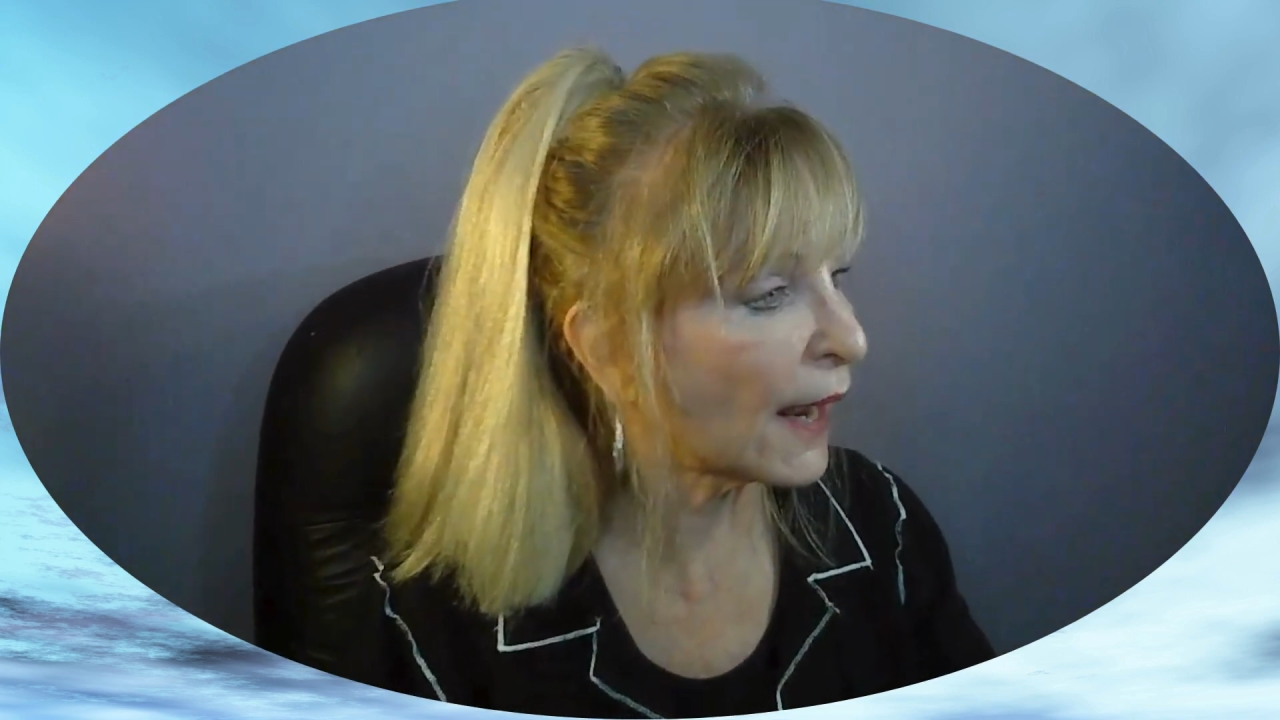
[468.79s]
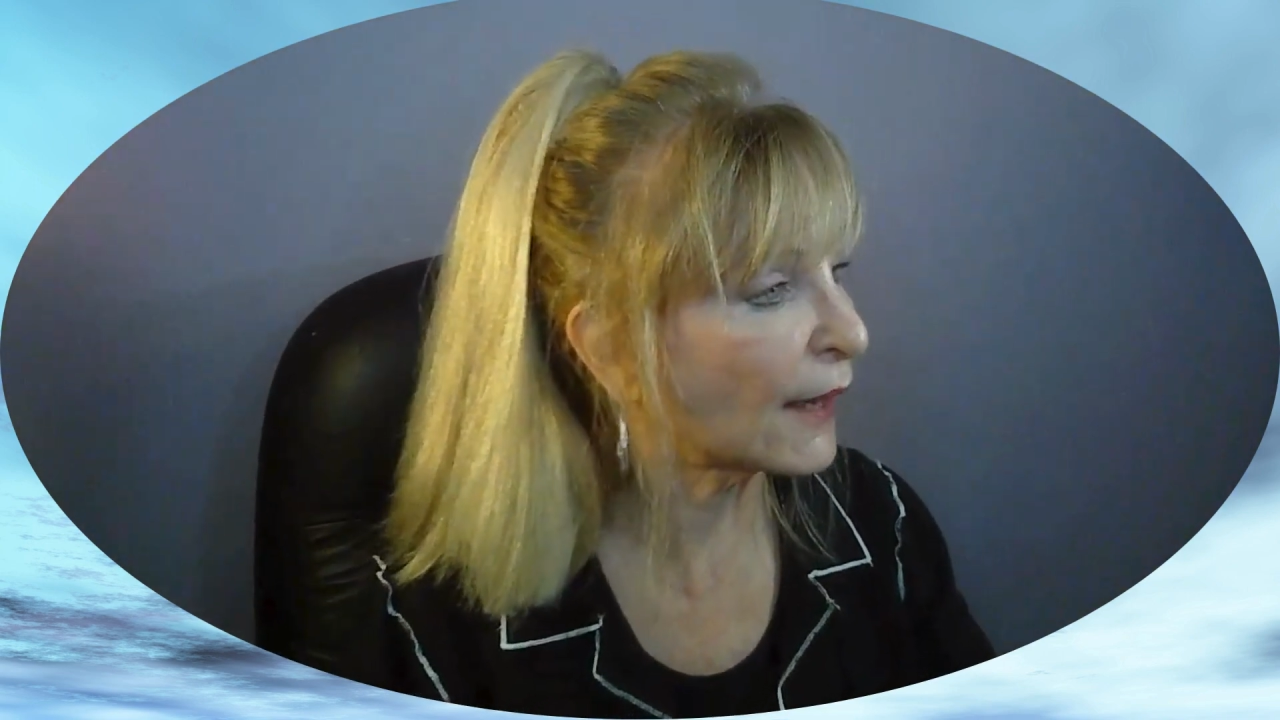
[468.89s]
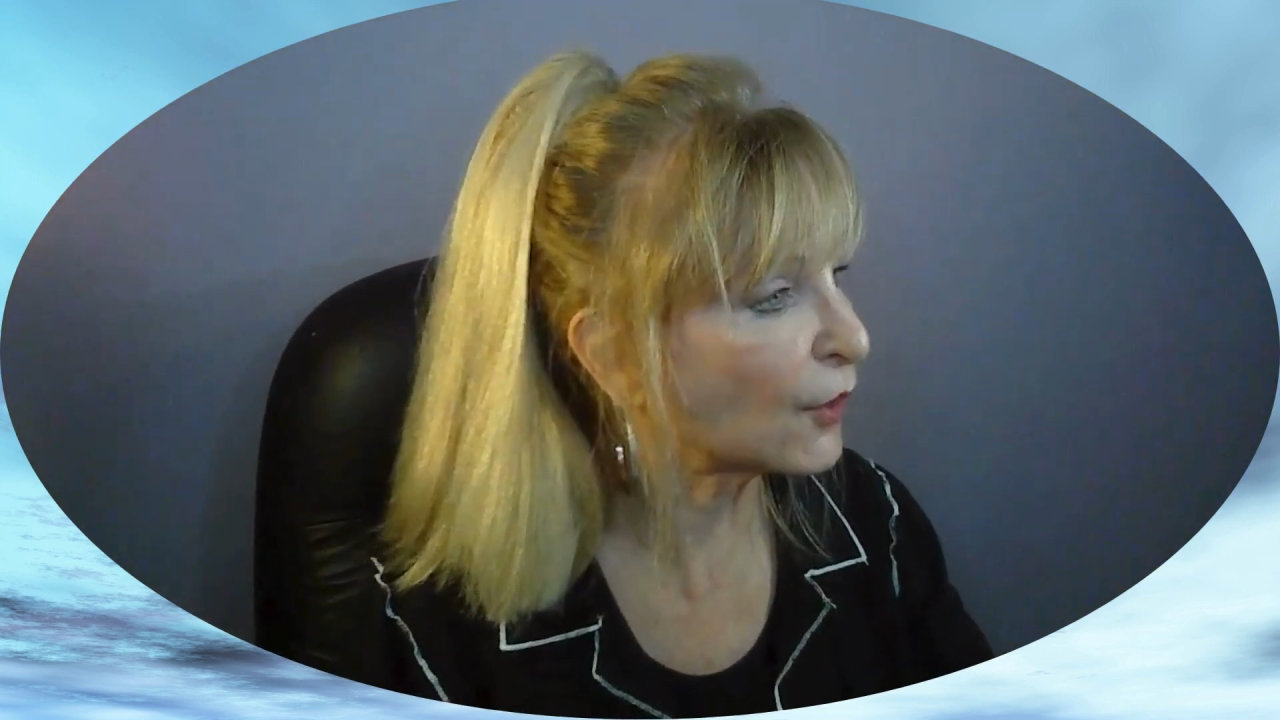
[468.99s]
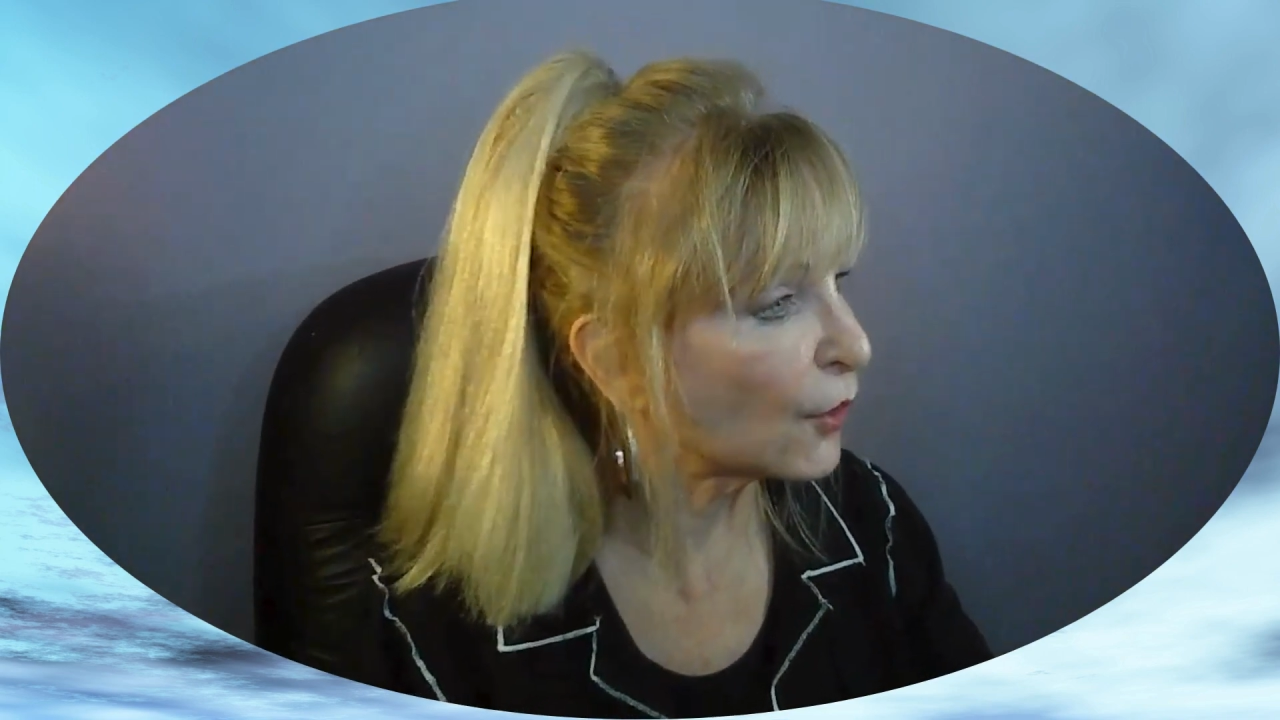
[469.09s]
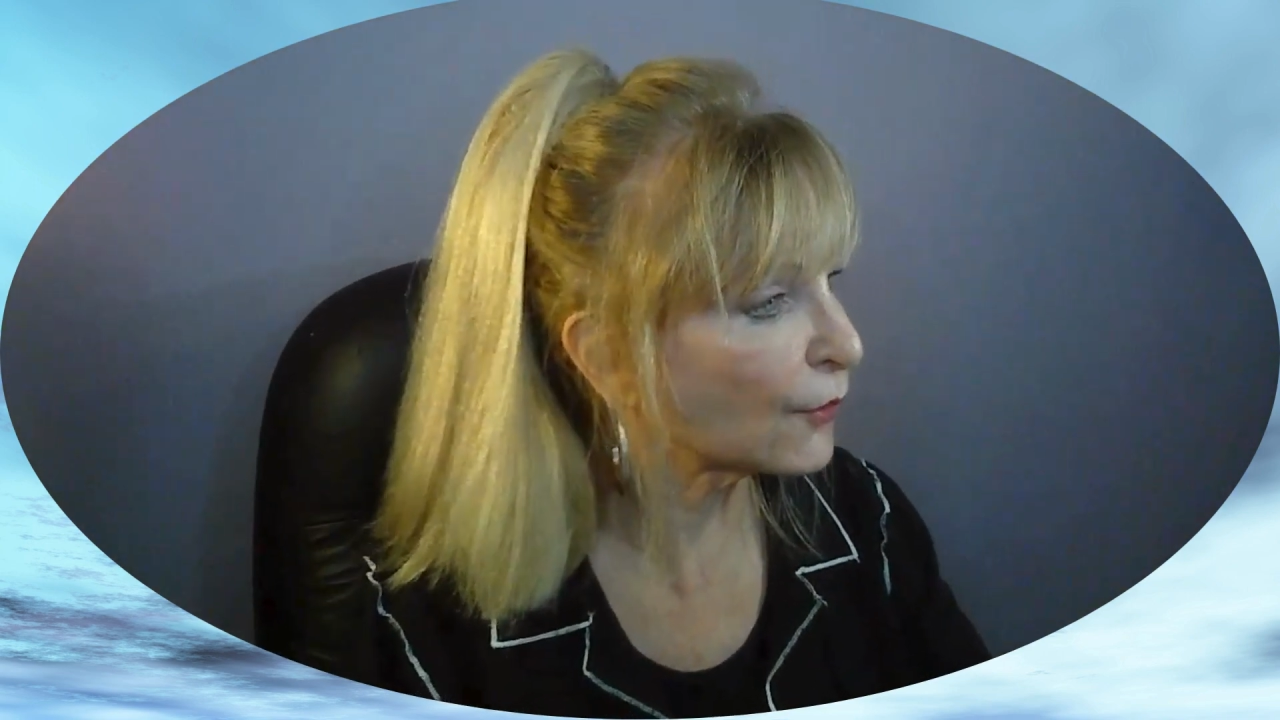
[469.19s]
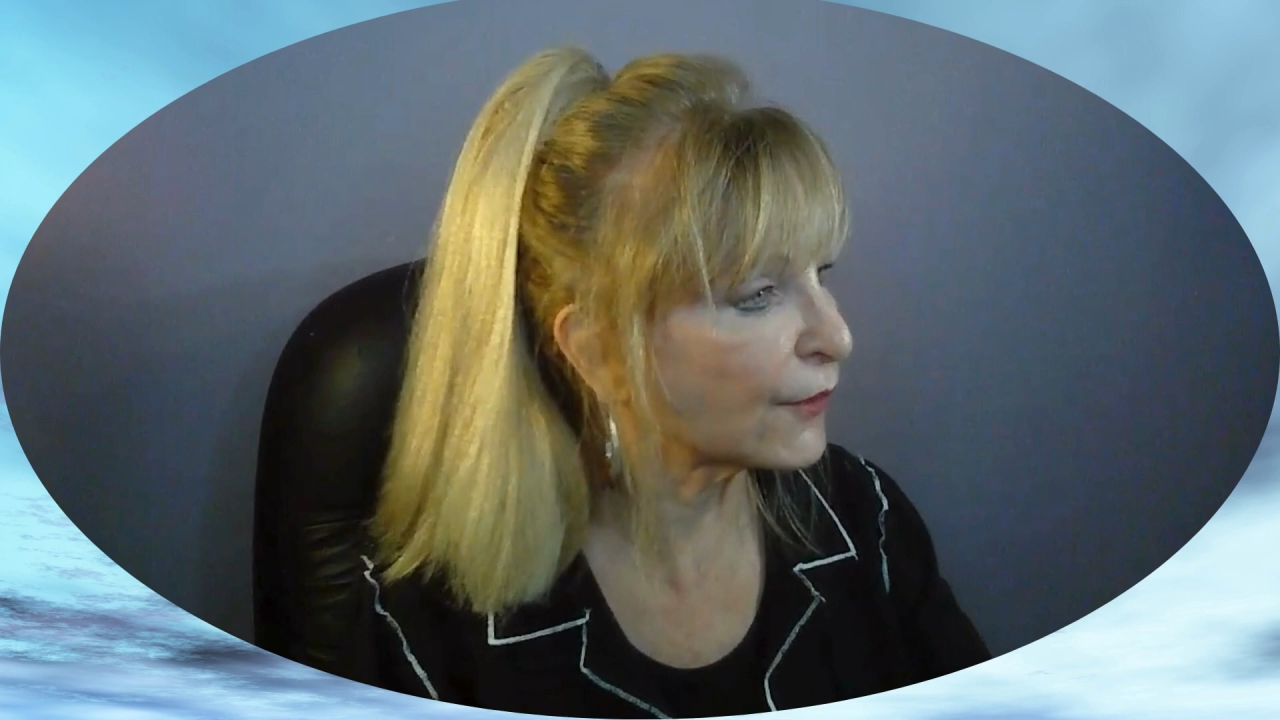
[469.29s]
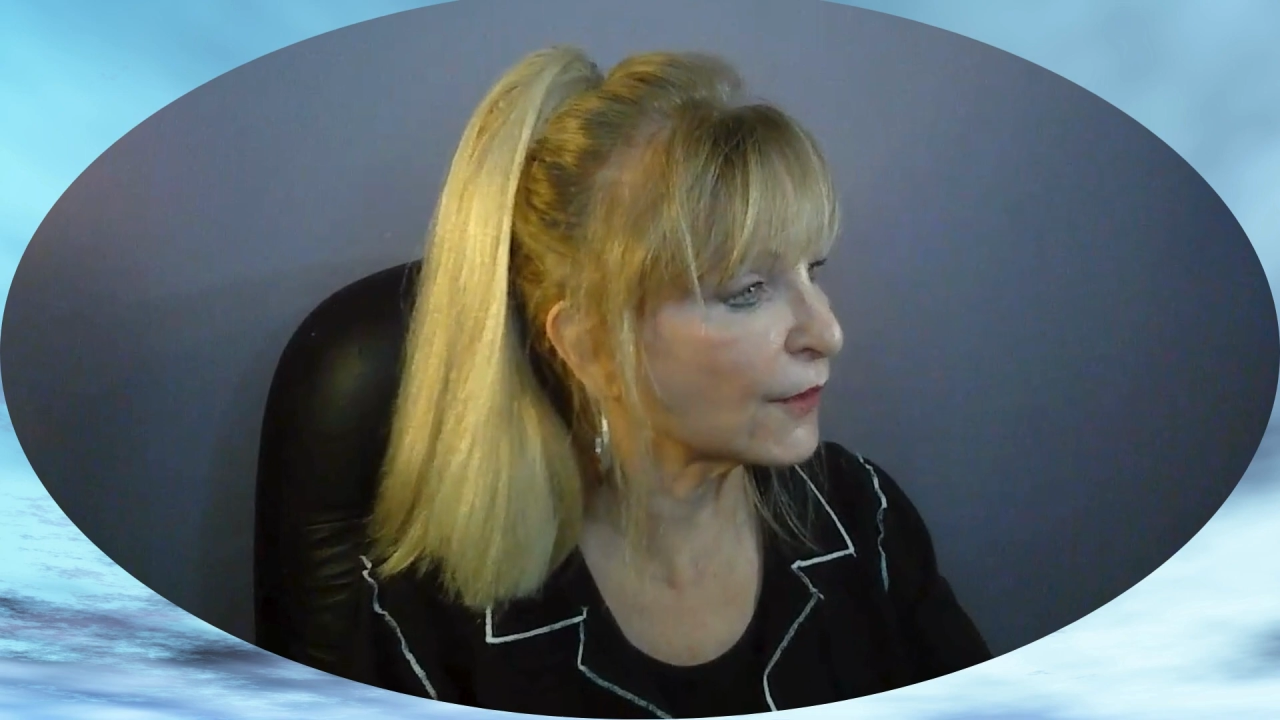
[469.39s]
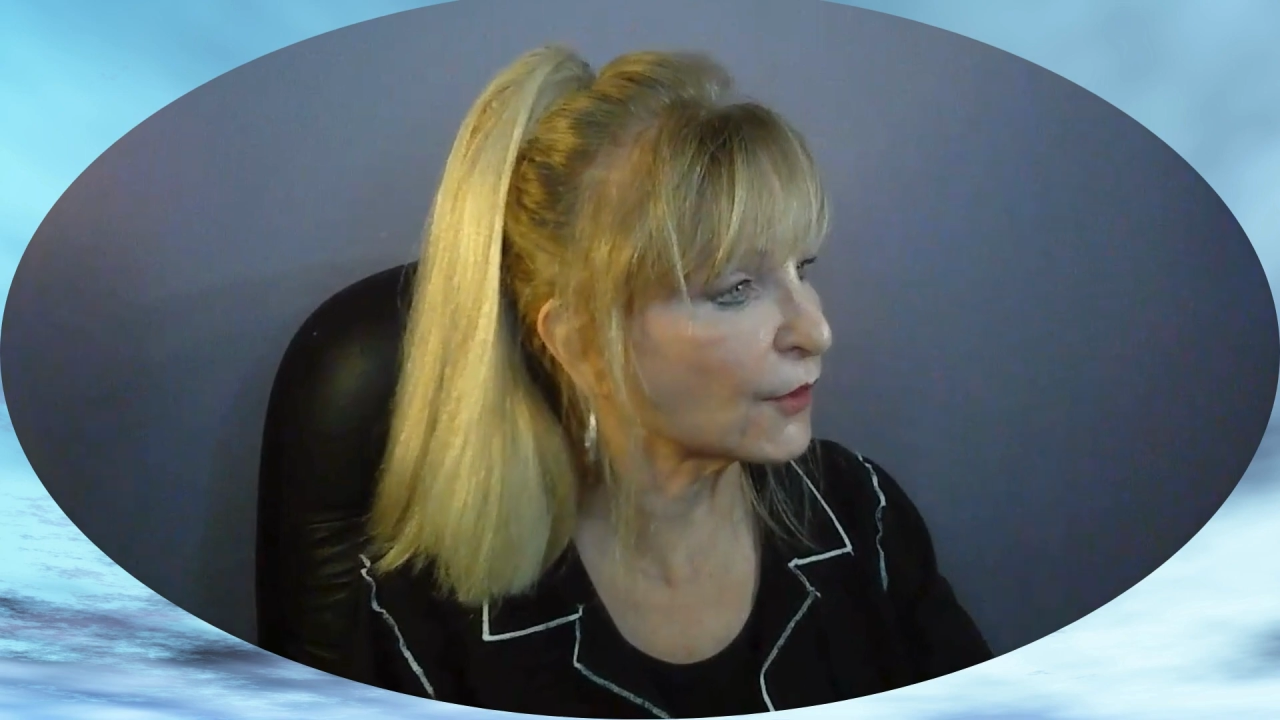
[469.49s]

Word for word: I know they'll